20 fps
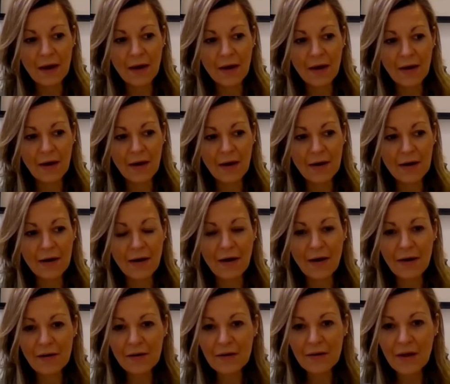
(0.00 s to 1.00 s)
our
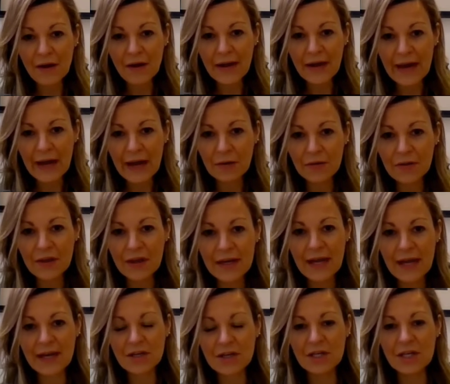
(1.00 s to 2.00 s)
our gut health
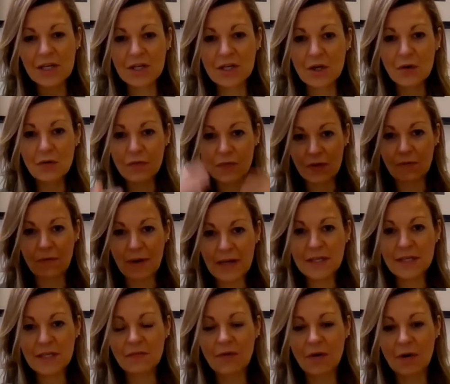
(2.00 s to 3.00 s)
can actually do for the I
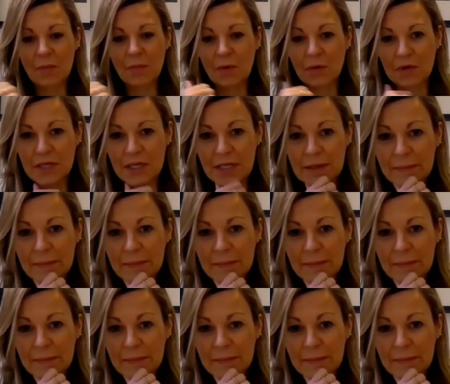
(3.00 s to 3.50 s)
rest think, of our yeah, body?